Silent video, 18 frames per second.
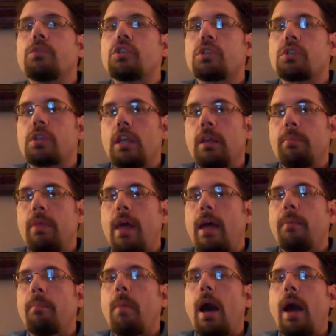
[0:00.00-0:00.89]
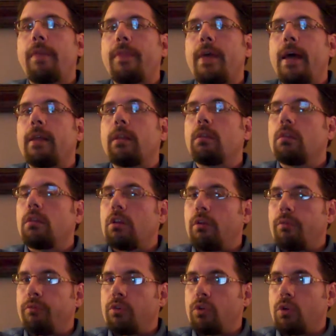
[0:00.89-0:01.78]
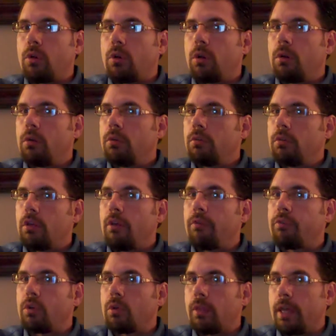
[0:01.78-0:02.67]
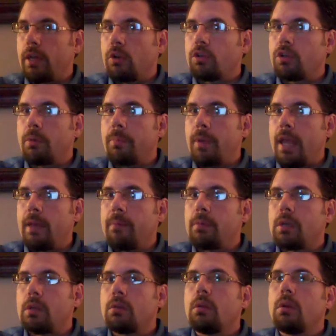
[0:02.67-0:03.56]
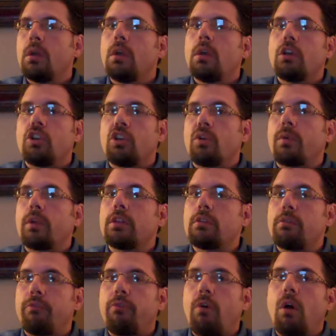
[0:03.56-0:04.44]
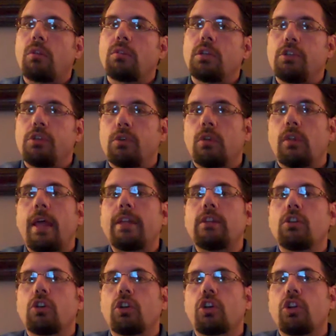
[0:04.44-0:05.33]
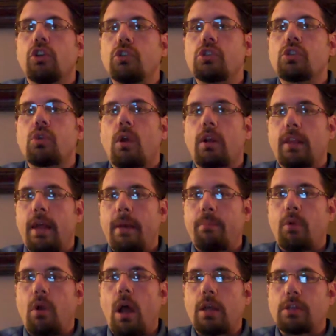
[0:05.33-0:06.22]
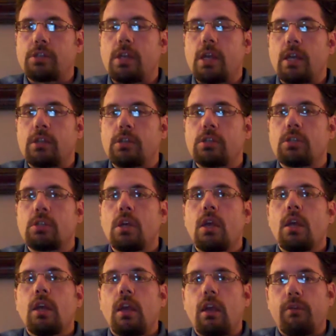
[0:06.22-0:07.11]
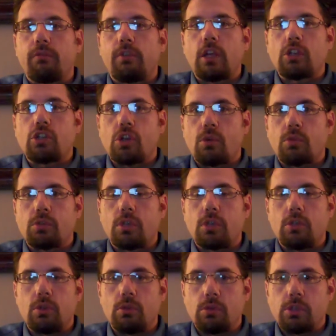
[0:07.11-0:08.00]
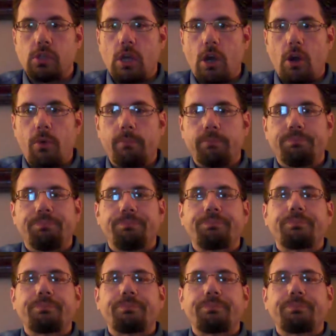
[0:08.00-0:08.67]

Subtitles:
just keep that in mind, that if you're late on your payment, you're in default, and your lender could start that process if they chose to do so.